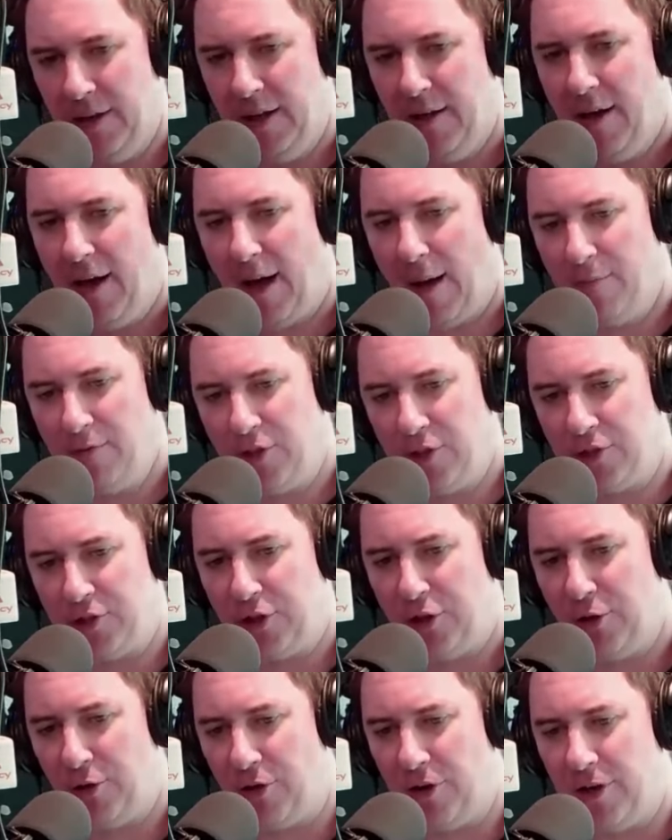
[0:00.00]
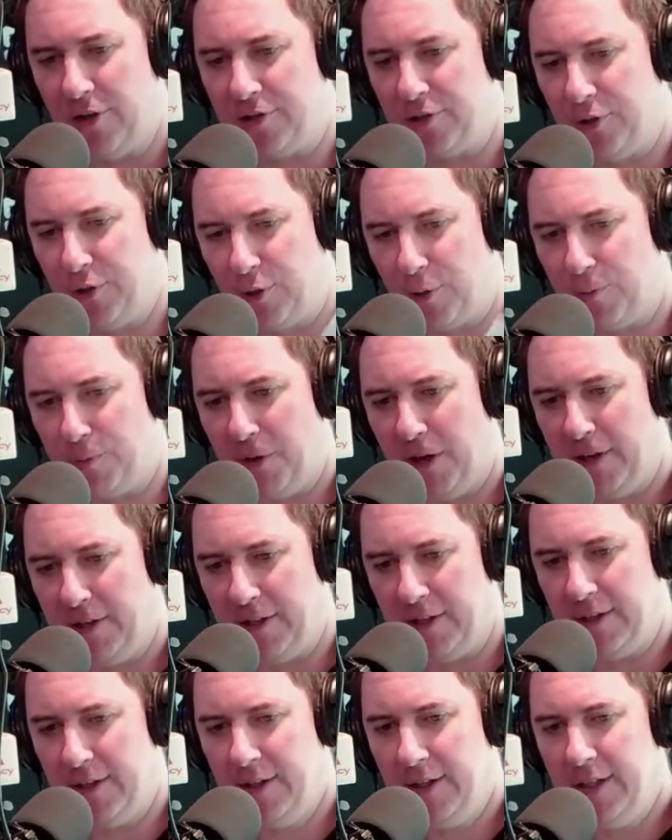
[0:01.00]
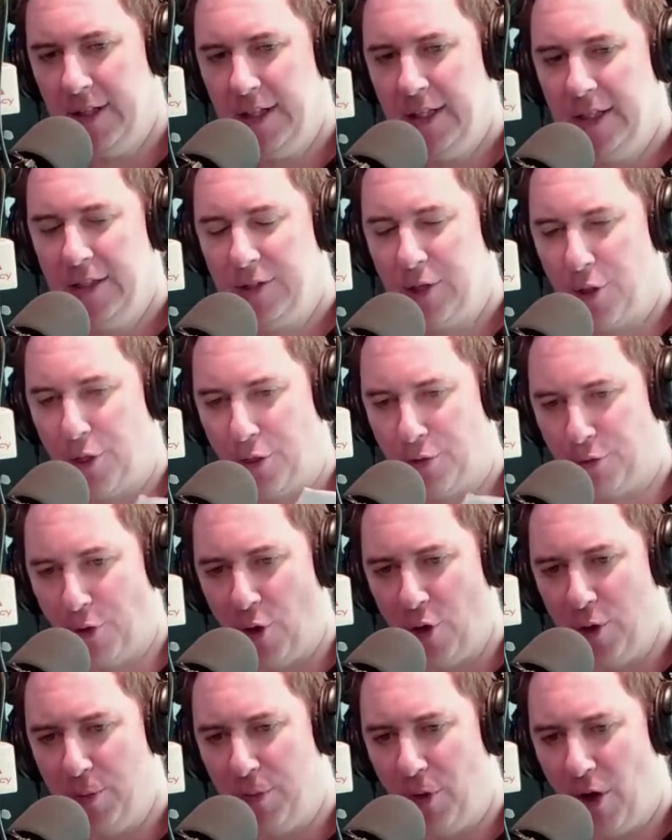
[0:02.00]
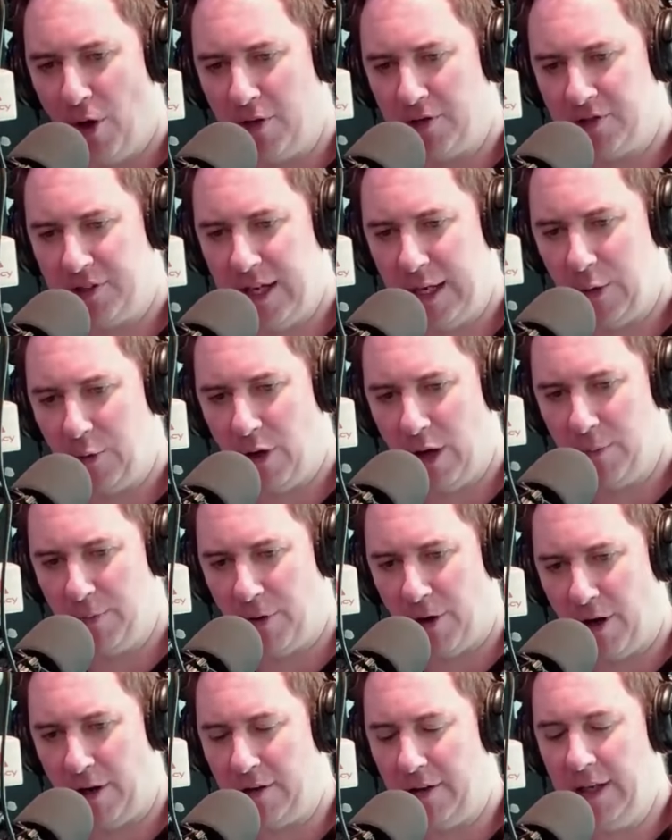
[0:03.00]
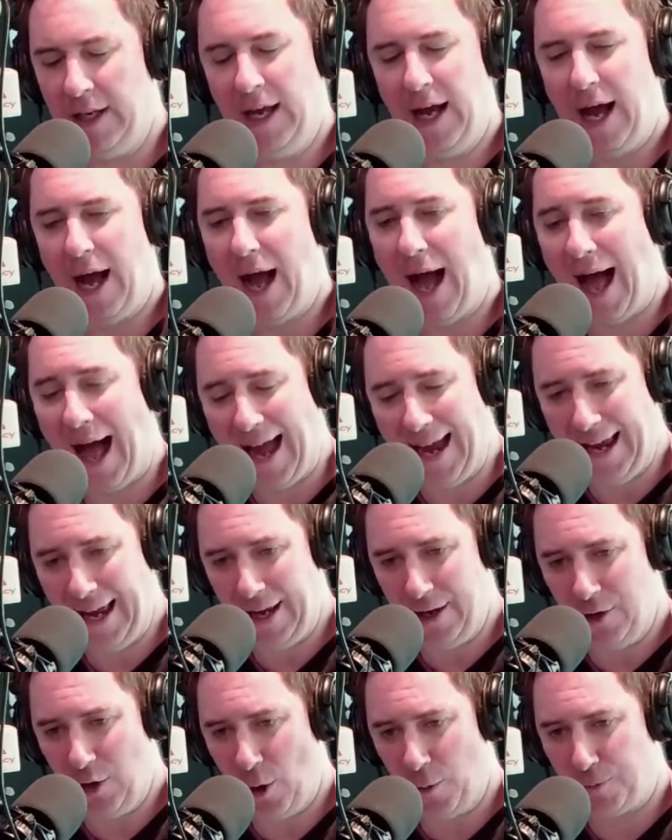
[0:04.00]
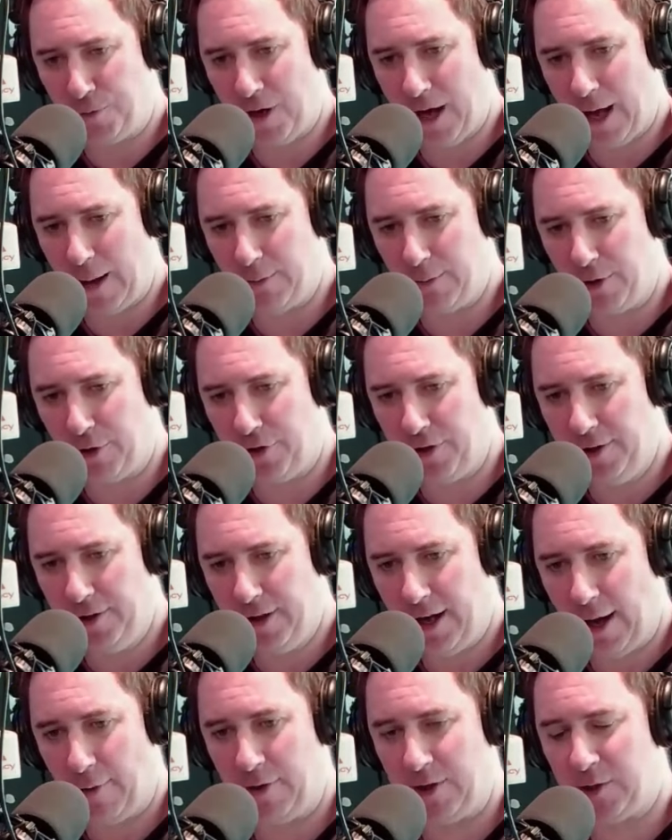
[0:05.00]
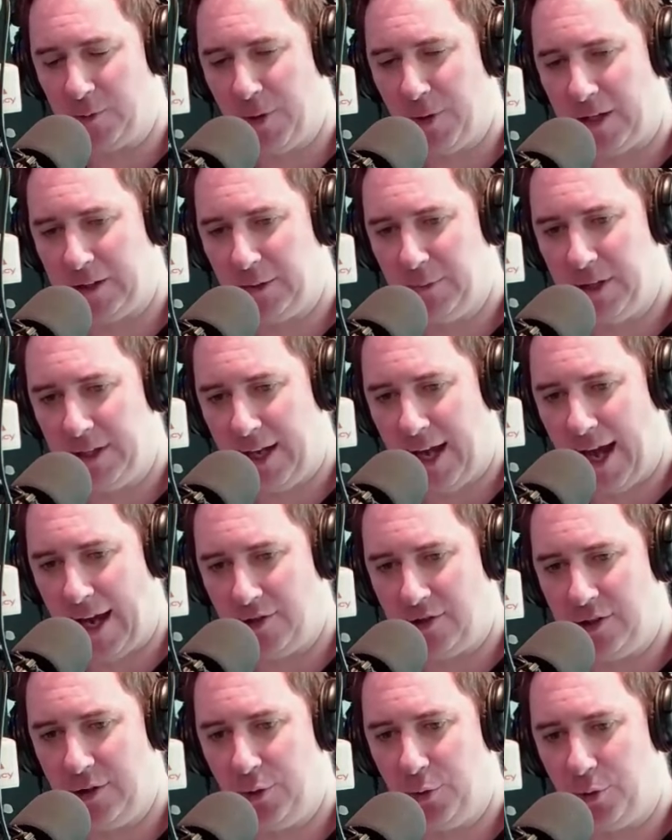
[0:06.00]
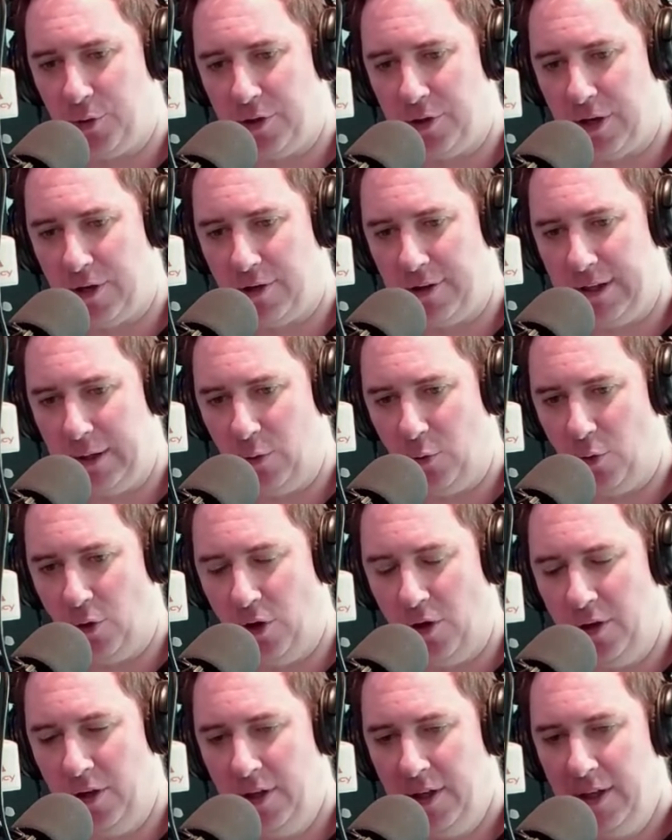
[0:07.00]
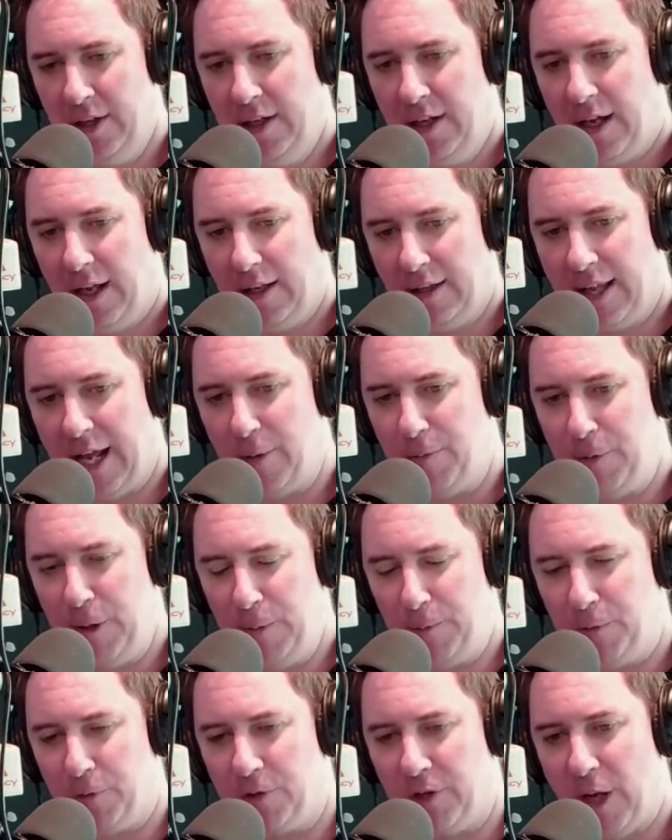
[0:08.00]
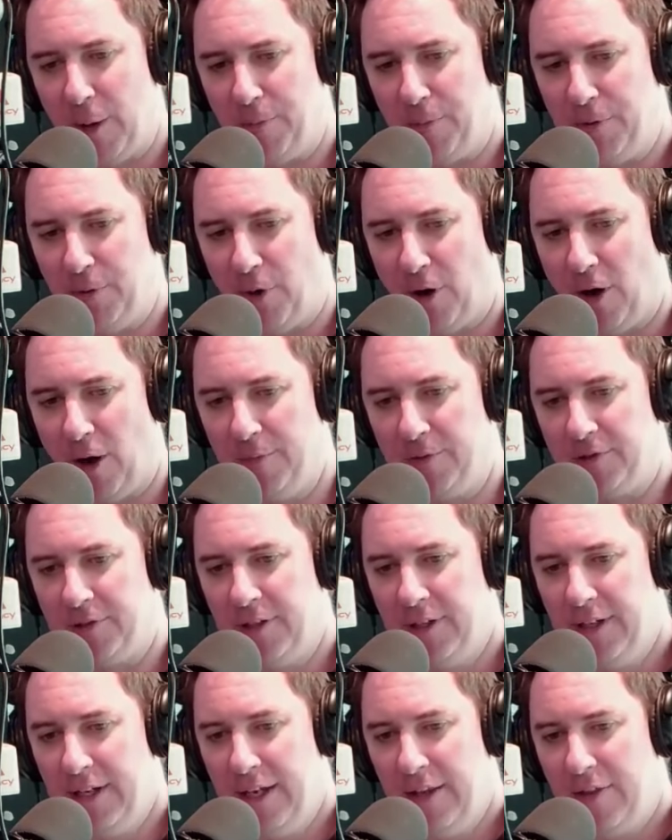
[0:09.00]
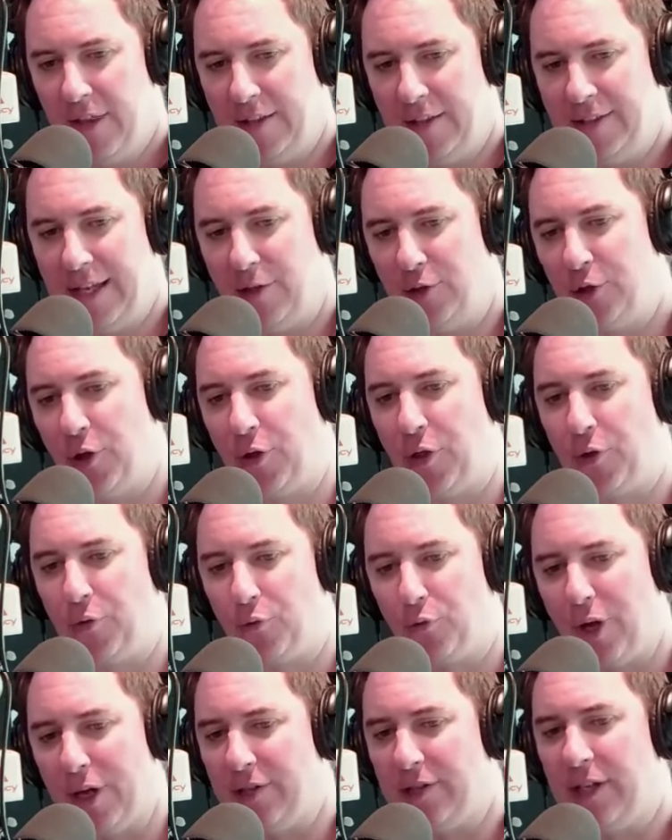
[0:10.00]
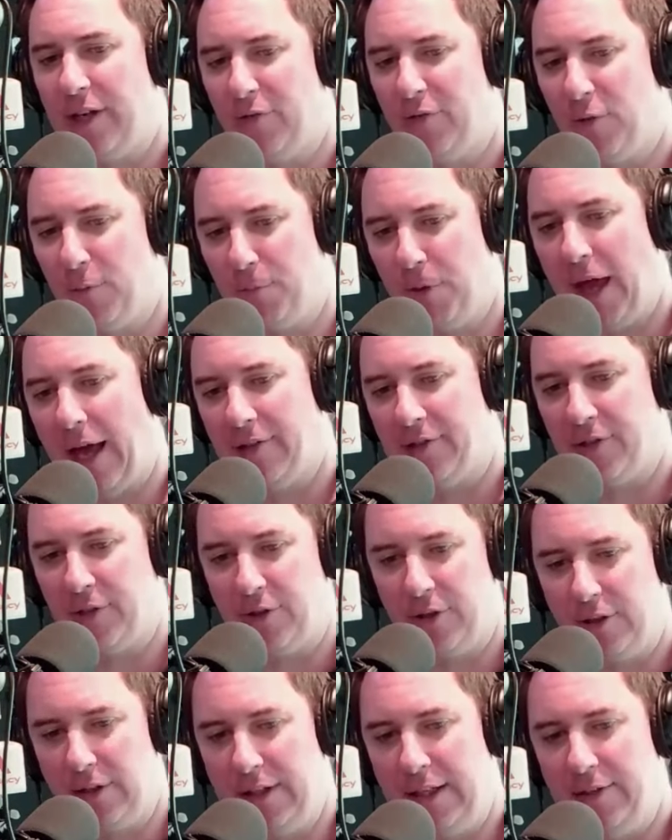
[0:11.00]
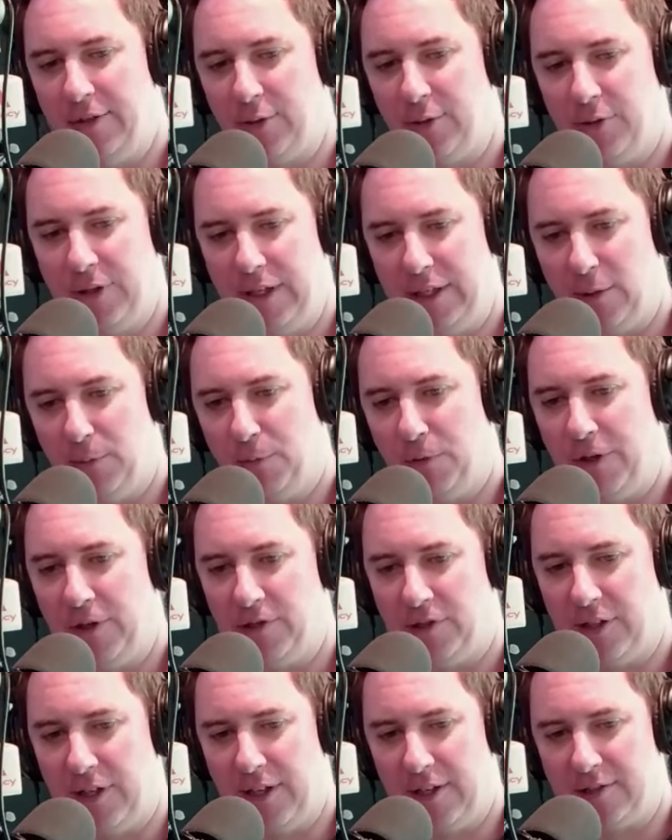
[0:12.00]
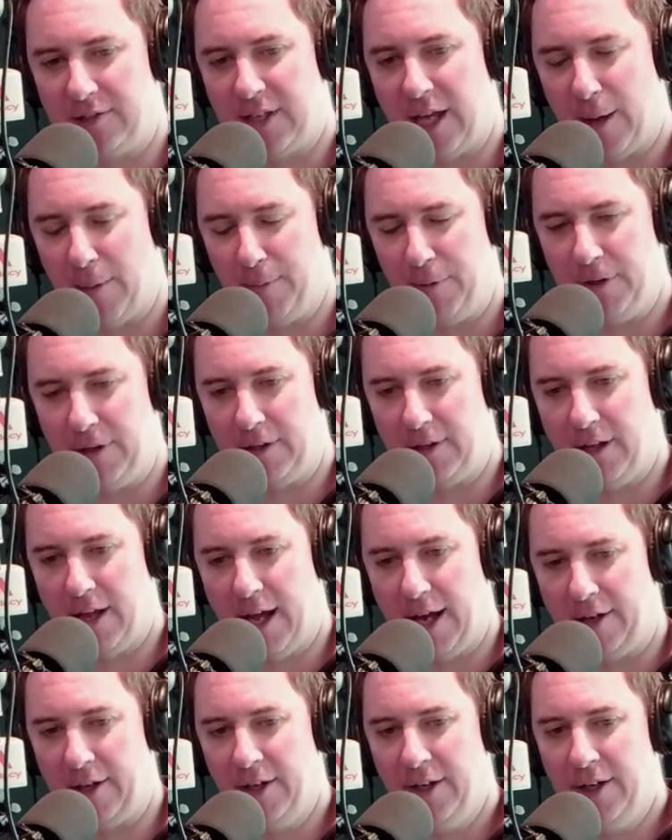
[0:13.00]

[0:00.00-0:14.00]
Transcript: I'm just curious your opinion. To throw the ball to Saquon Barkley, I had no problem with it. I would expect him to catch it. Ordinarily, he would. A lot of people are in up in arms that they took the risk of a pass that could lead to an incompletion and a stop in the clock.